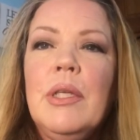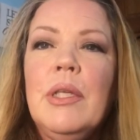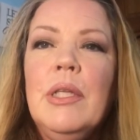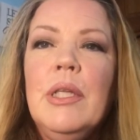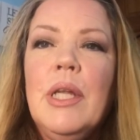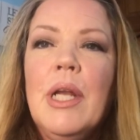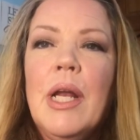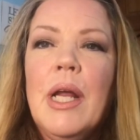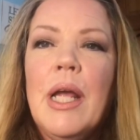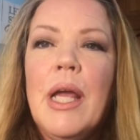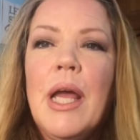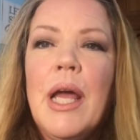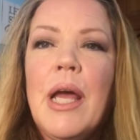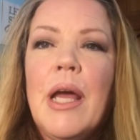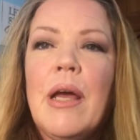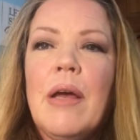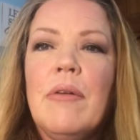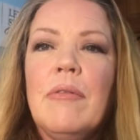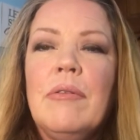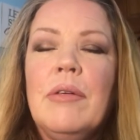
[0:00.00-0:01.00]
that I
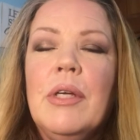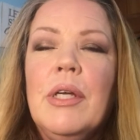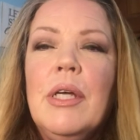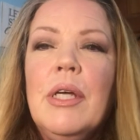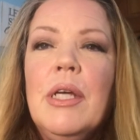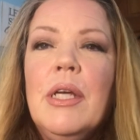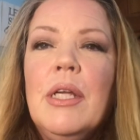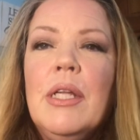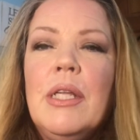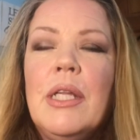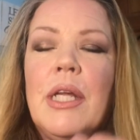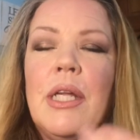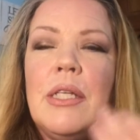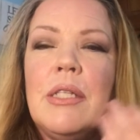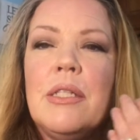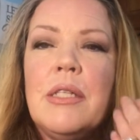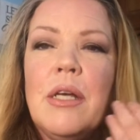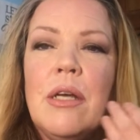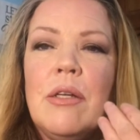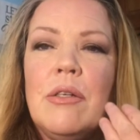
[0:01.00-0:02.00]
have
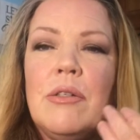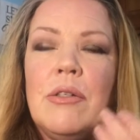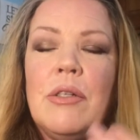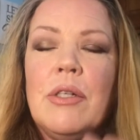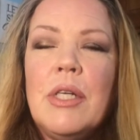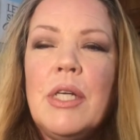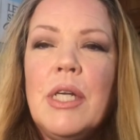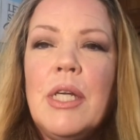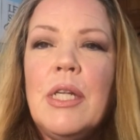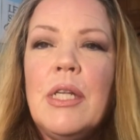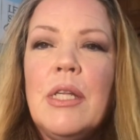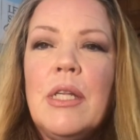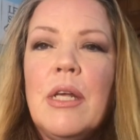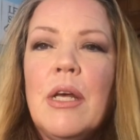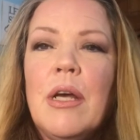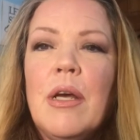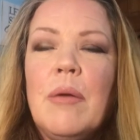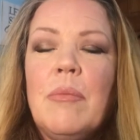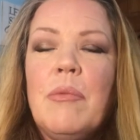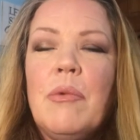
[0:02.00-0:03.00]
that's underneath
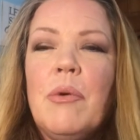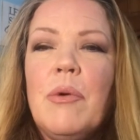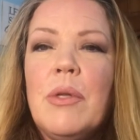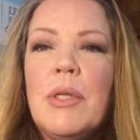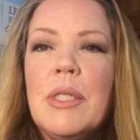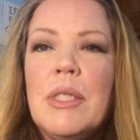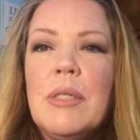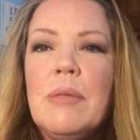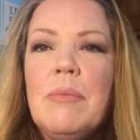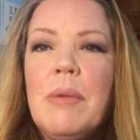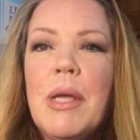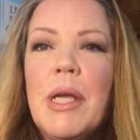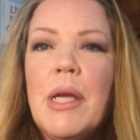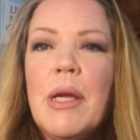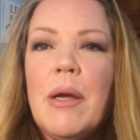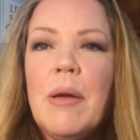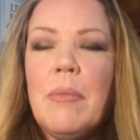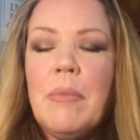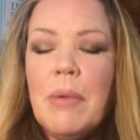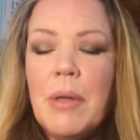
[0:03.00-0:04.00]
all this
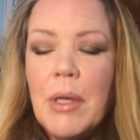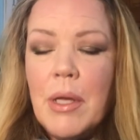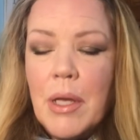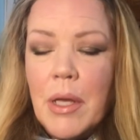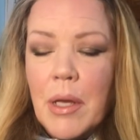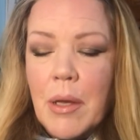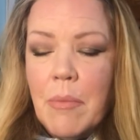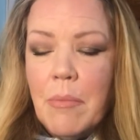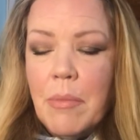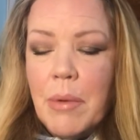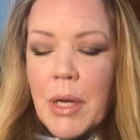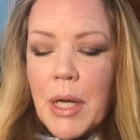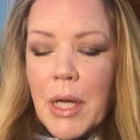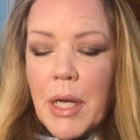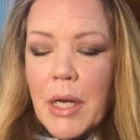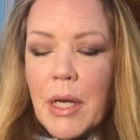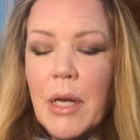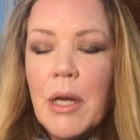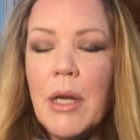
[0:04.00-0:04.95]
makeup. But